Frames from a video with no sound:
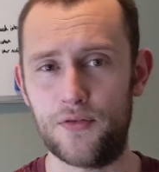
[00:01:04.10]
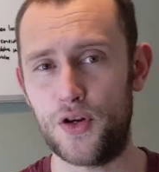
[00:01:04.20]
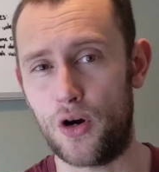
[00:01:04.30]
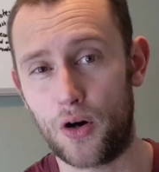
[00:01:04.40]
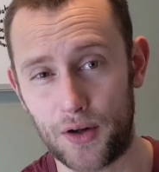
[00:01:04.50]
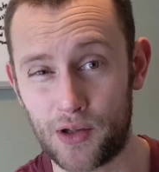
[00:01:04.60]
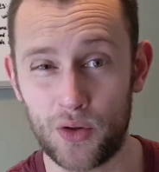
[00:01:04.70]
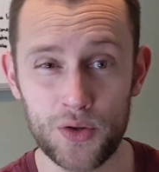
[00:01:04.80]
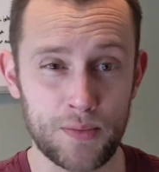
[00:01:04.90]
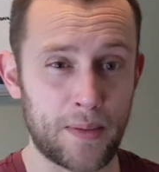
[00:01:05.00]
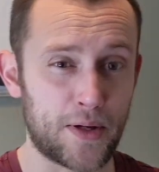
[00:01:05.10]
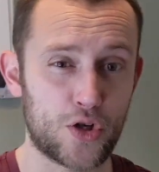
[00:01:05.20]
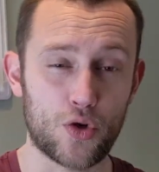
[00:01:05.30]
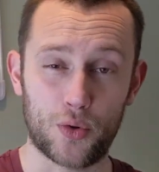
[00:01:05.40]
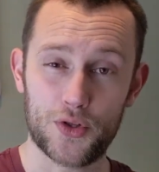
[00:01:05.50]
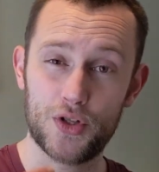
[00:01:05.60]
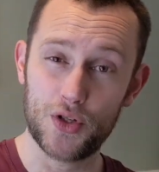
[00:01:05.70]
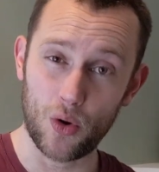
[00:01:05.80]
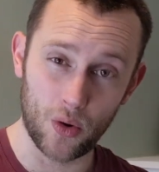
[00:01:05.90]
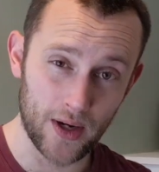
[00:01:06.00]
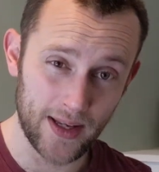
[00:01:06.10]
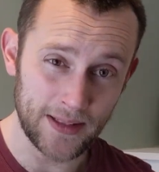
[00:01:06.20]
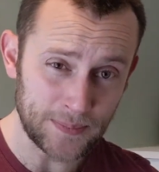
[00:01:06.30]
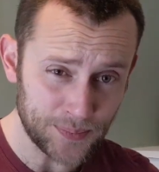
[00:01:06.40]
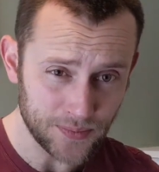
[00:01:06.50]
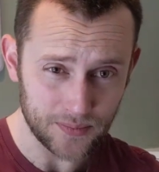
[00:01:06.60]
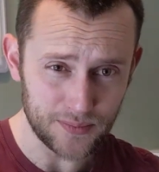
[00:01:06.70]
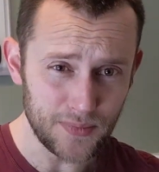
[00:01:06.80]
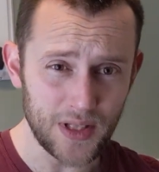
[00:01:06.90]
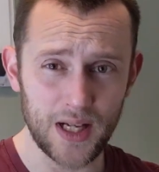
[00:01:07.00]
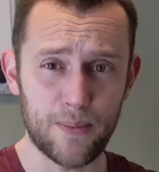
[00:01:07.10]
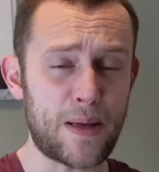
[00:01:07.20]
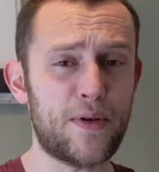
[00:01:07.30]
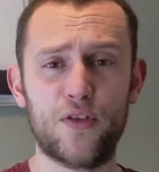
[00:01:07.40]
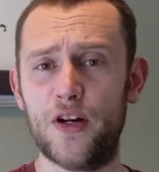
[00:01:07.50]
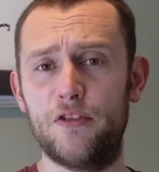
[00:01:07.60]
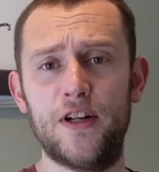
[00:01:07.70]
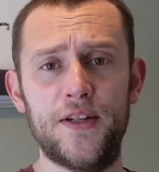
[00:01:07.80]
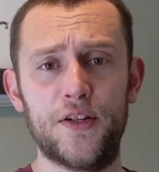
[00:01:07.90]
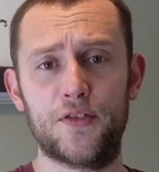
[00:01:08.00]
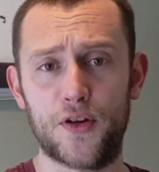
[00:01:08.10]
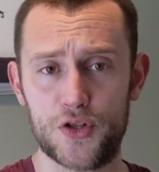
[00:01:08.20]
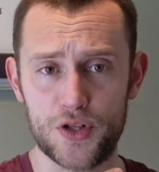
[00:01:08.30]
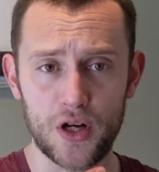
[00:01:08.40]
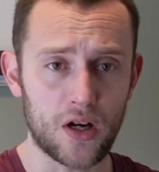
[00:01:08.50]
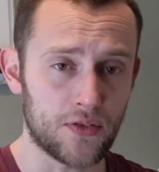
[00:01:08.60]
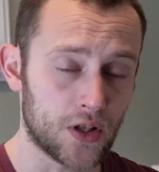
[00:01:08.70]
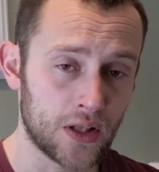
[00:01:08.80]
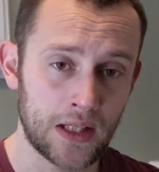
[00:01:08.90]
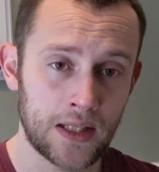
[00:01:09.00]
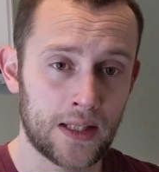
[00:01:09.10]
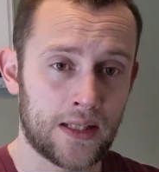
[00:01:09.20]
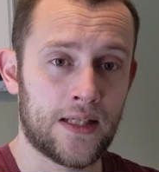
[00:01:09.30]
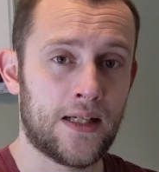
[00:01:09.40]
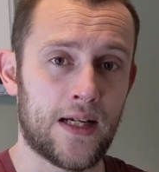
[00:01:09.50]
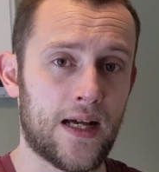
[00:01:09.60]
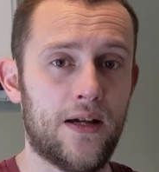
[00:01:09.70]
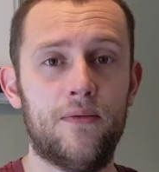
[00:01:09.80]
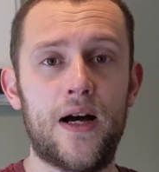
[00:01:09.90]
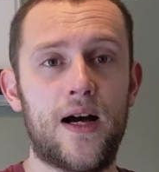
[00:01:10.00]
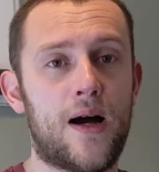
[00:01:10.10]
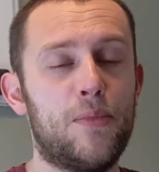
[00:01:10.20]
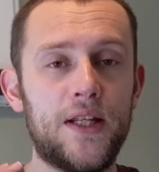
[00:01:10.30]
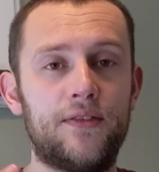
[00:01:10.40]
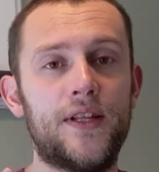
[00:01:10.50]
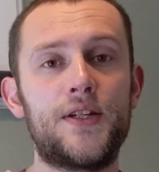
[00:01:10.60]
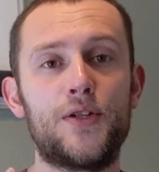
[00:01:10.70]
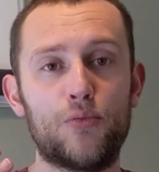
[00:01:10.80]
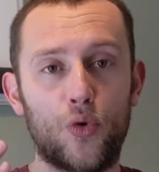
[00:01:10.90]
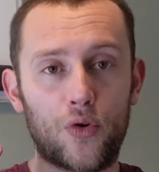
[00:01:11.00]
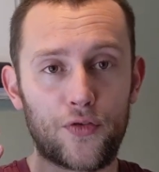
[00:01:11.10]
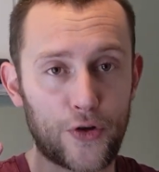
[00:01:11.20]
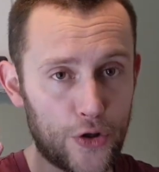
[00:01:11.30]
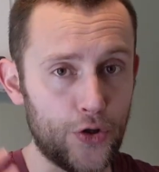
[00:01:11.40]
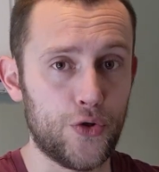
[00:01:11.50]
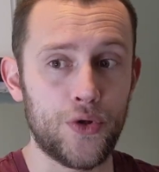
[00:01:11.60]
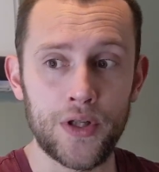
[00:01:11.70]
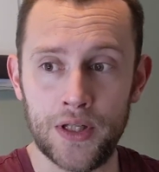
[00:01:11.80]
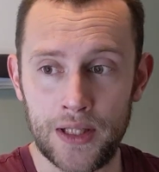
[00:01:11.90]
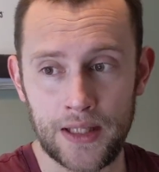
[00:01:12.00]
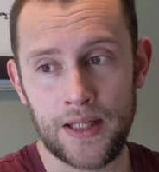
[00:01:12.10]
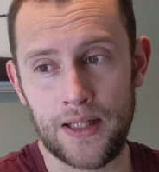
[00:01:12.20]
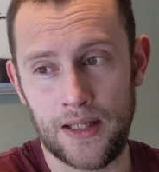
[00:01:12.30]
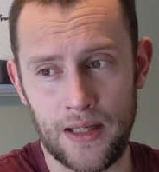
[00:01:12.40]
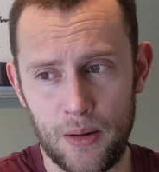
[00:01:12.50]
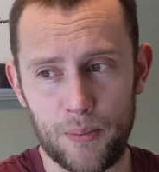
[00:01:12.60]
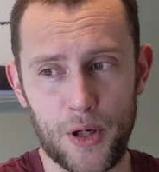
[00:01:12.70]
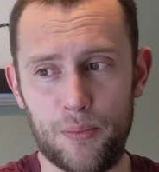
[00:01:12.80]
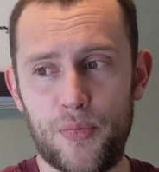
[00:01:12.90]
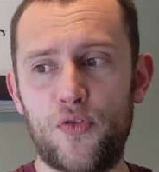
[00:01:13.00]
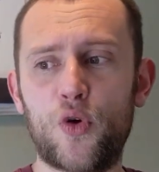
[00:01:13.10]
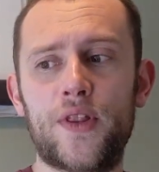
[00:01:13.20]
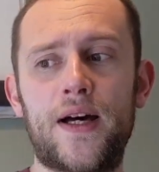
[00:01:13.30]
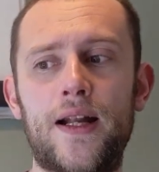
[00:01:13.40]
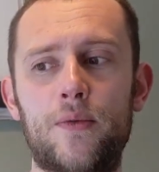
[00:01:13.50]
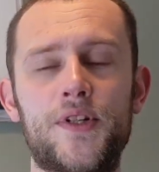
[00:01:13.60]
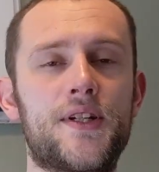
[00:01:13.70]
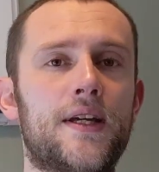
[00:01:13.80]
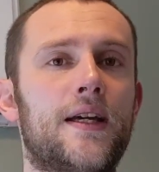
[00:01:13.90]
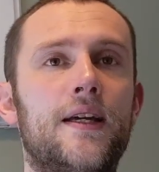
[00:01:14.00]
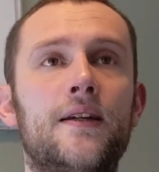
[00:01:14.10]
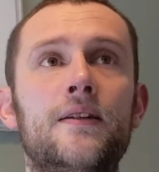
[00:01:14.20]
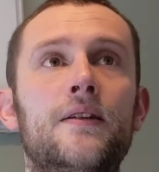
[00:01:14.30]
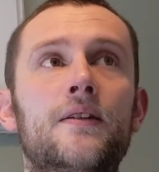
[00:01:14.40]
a few articles, maybe a short story, and maybe you've already written your first novel. I believe this is more for you. But before that, I would say